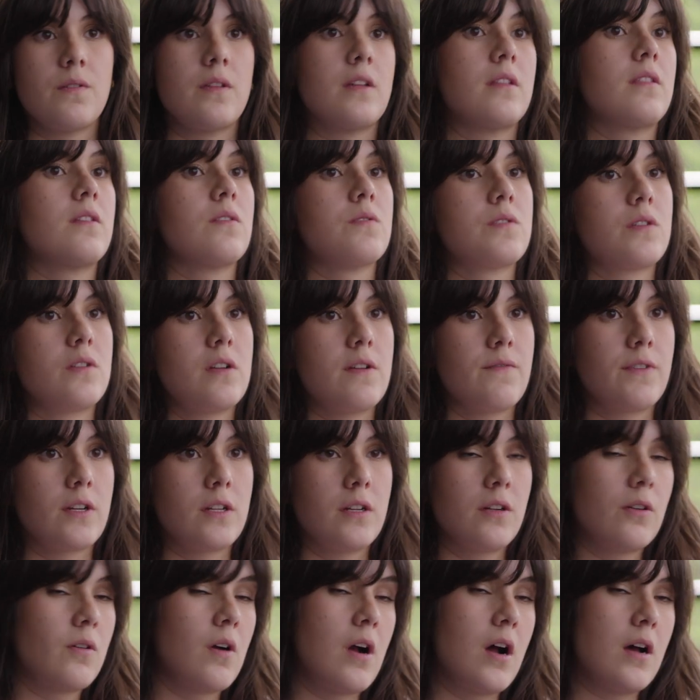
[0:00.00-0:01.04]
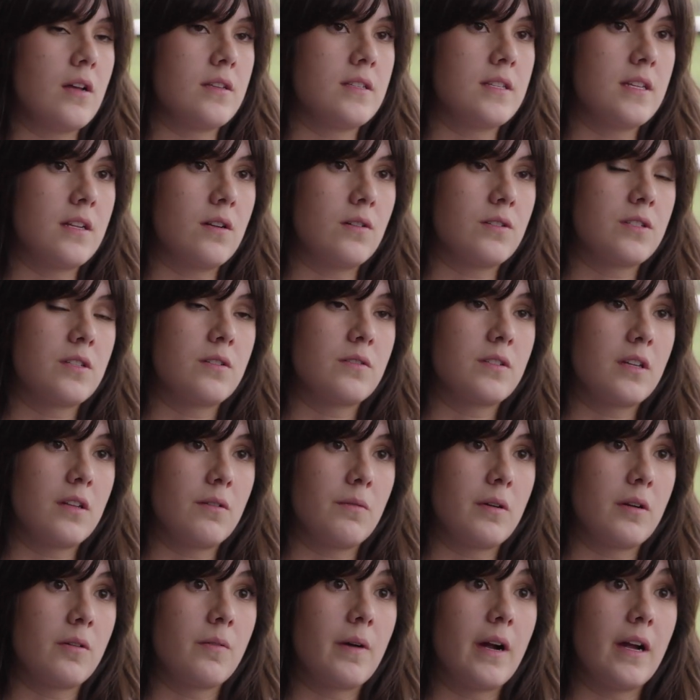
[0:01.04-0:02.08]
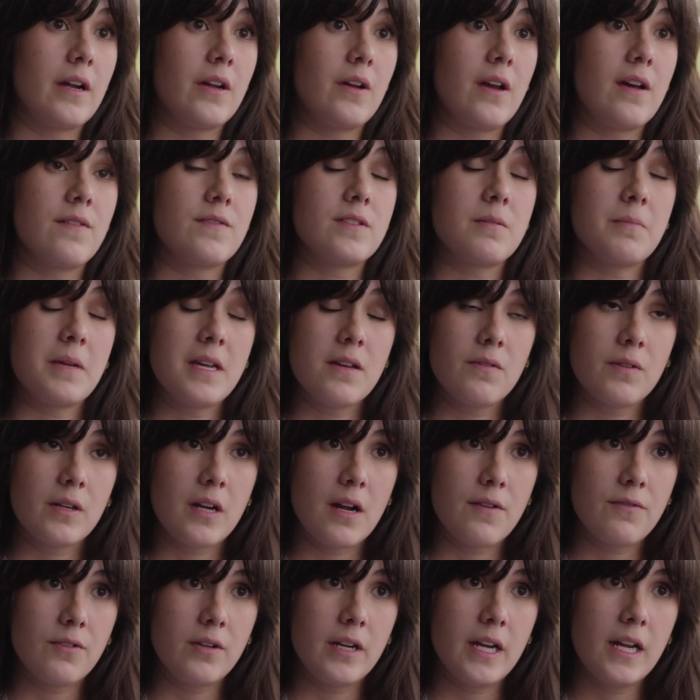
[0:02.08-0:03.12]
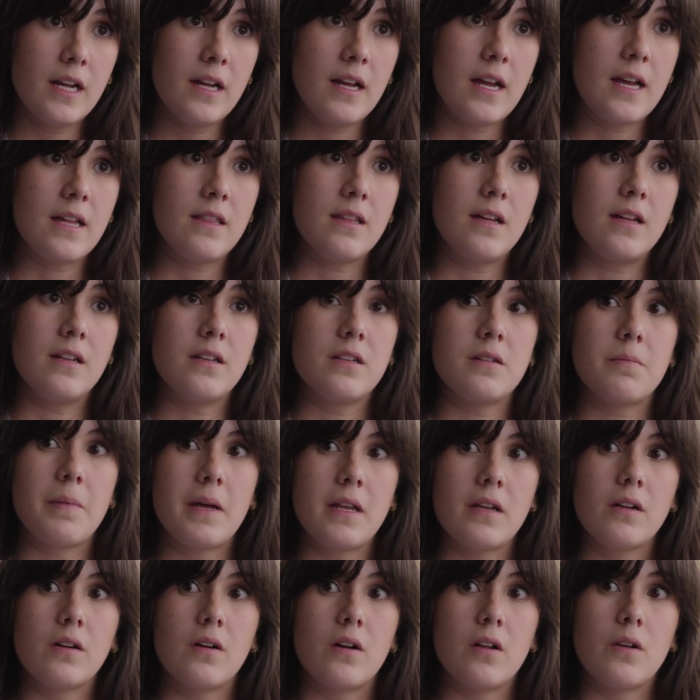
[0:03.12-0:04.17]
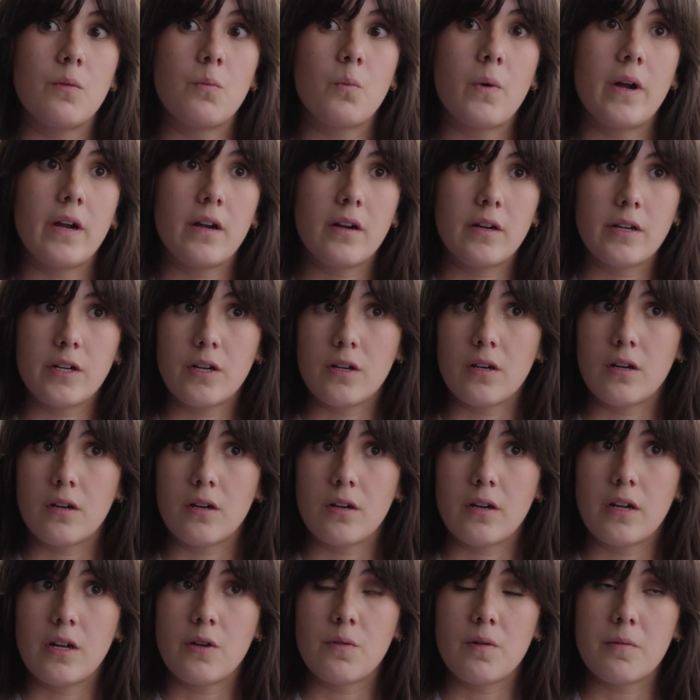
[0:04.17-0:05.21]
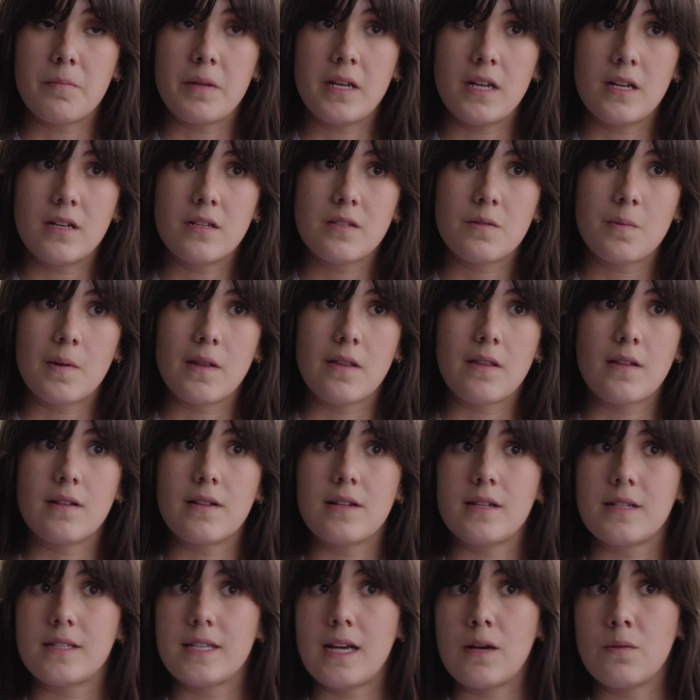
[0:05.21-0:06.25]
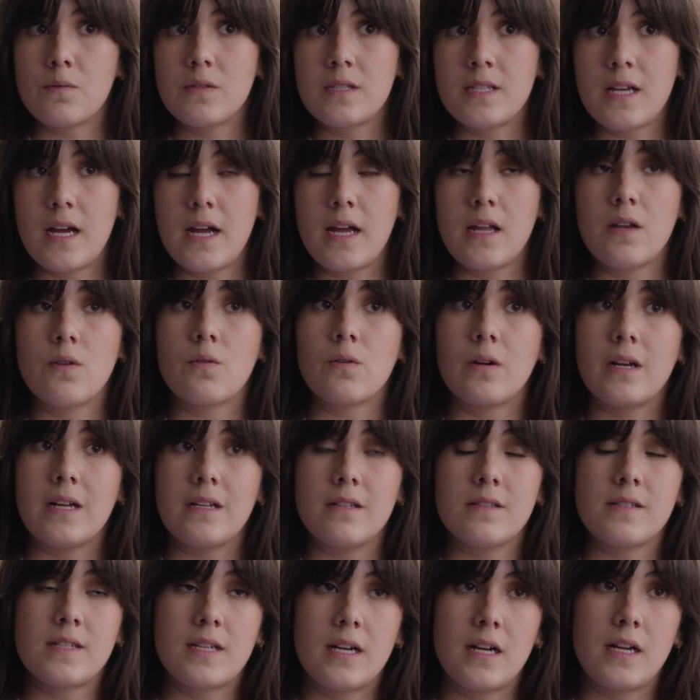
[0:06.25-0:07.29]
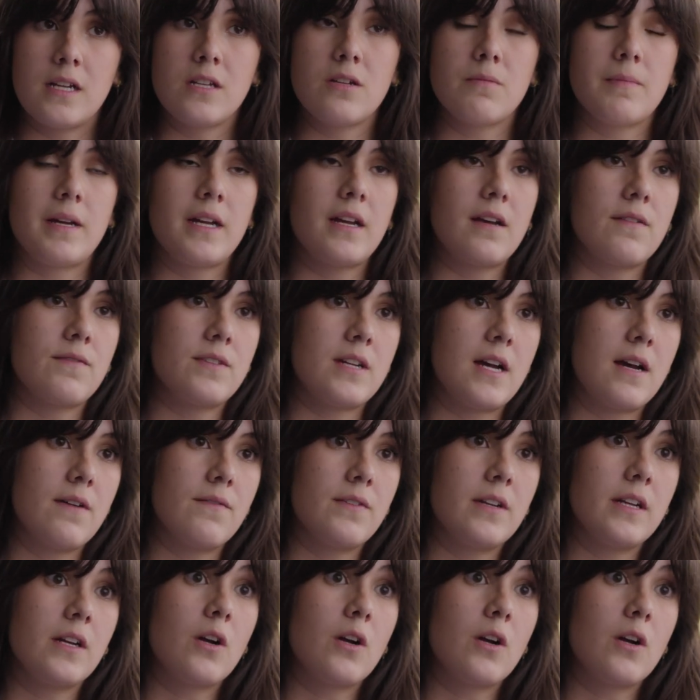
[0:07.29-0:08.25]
that those are never going to cross. It also is going to require you to have some heat recovery, and then depending on where your equipment is, whether that's outside or inside, you might have to have an